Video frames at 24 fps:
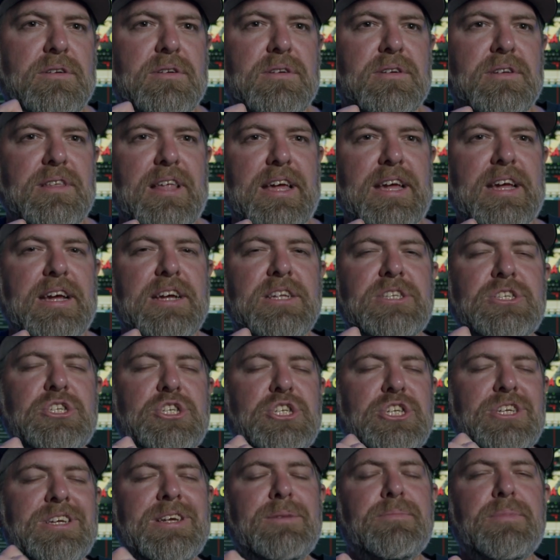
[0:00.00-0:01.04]
Like,
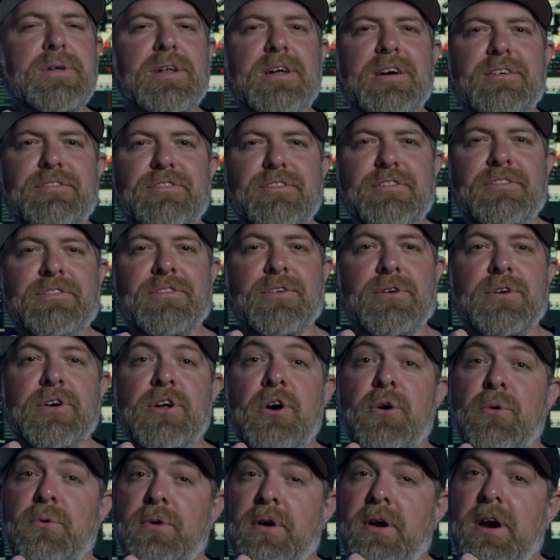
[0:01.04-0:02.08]
it's cheap enough for an
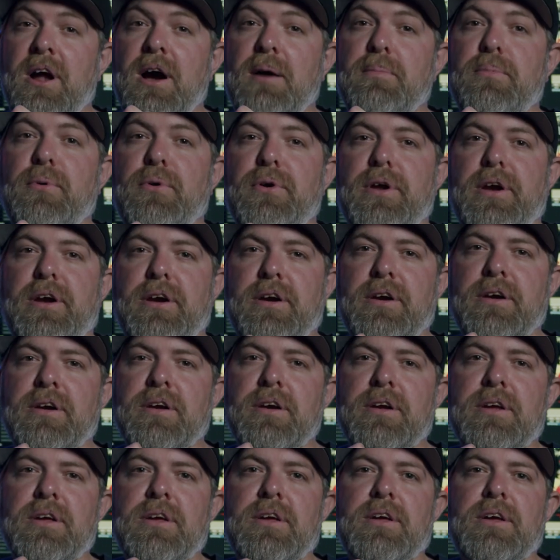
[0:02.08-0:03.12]
owner operator,
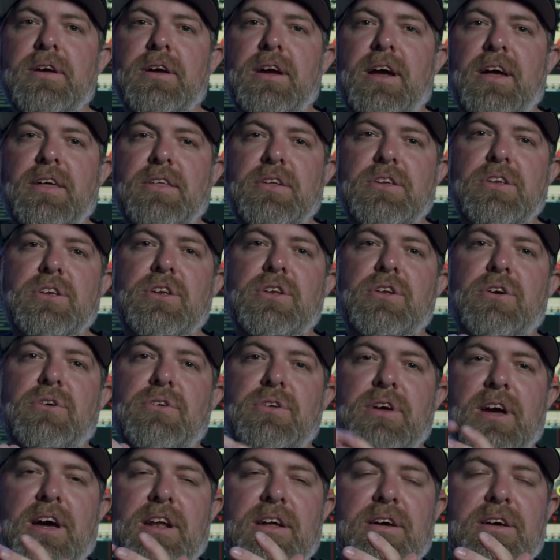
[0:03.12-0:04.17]
and then, you know,
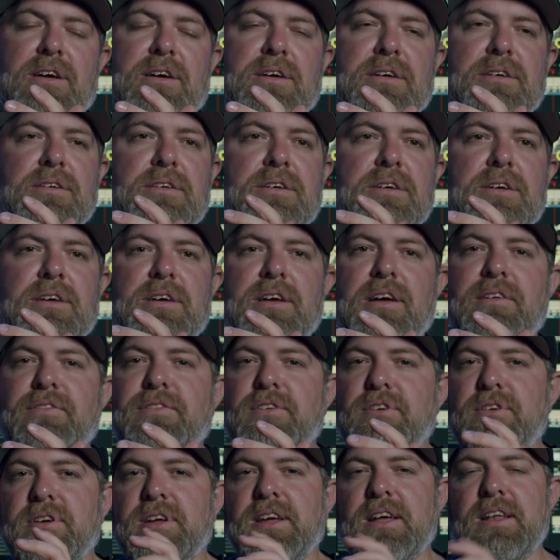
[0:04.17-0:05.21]
you gotta, if
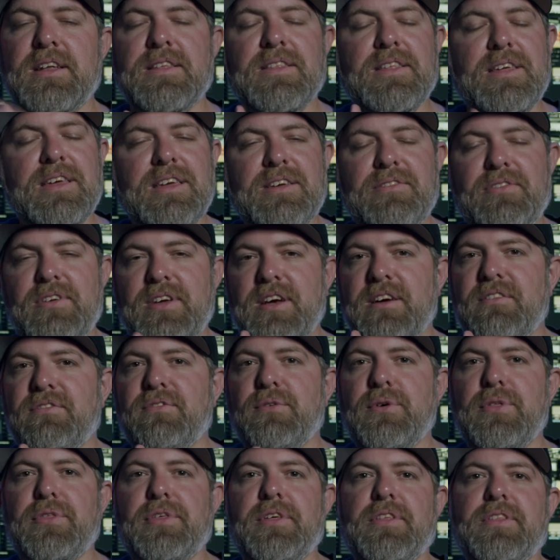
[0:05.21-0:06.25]
you're getting the EVF
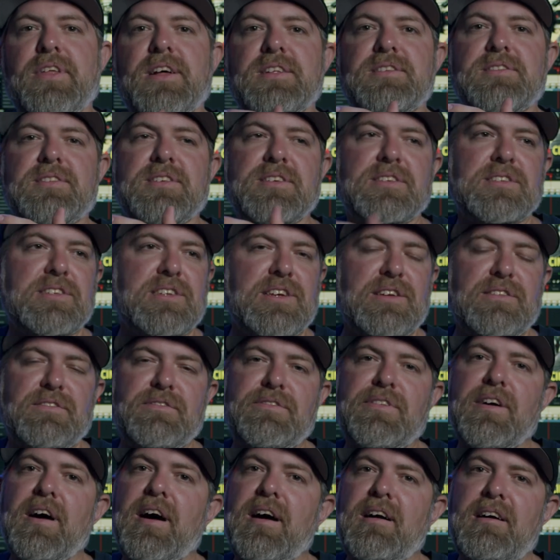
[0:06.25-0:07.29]
with it, that's
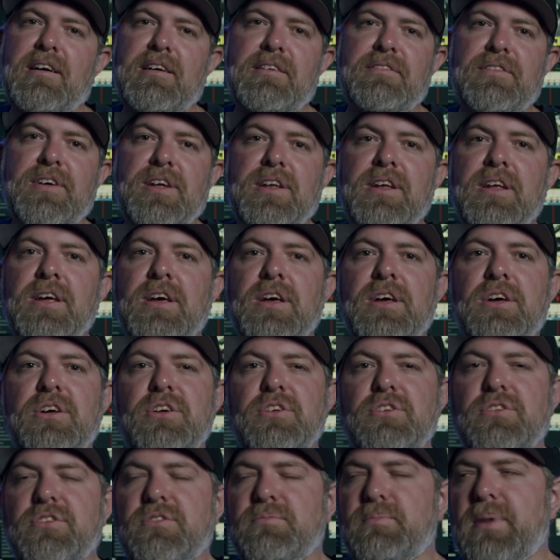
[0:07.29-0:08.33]
$16,500,
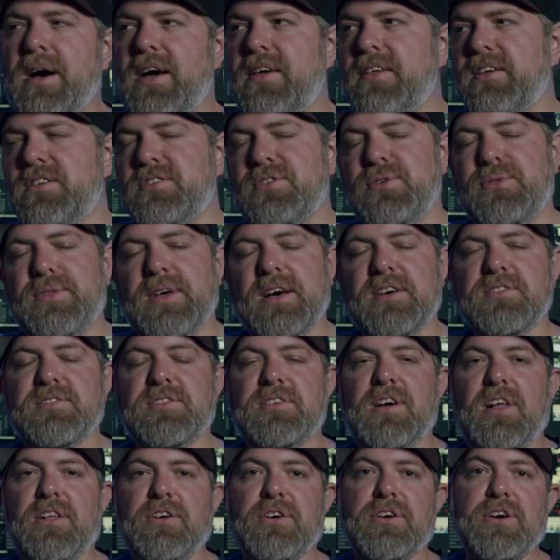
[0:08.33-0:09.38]
and you buy the
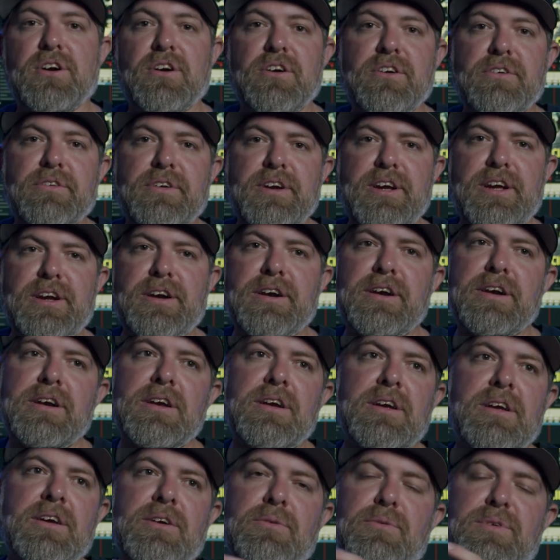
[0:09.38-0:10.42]
$2,000 card reader
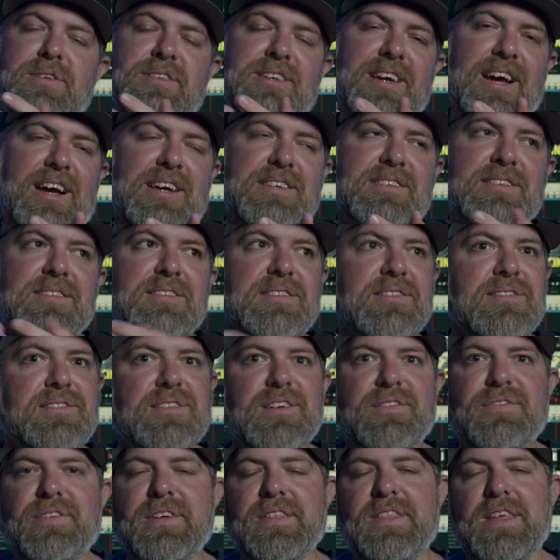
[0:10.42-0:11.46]
with taxes and
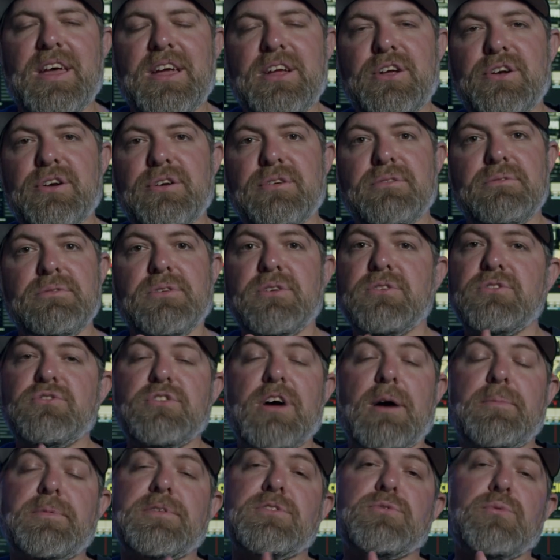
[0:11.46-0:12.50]
stuff like that, you're
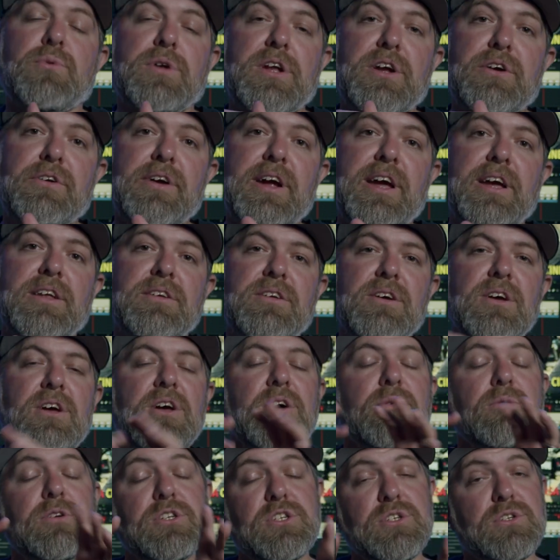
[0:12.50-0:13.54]
dropping 20 grand,
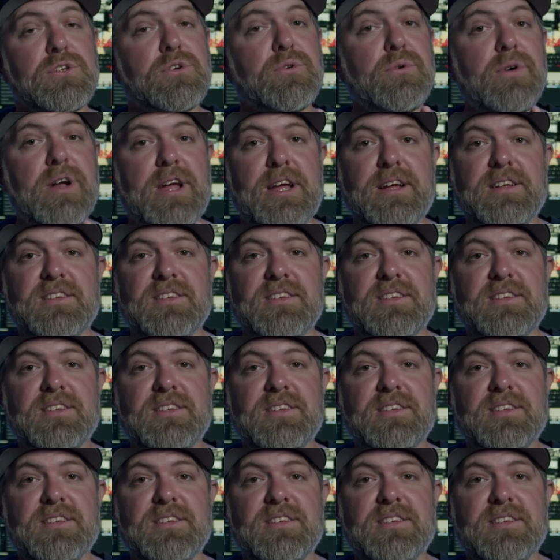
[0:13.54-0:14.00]
which is great.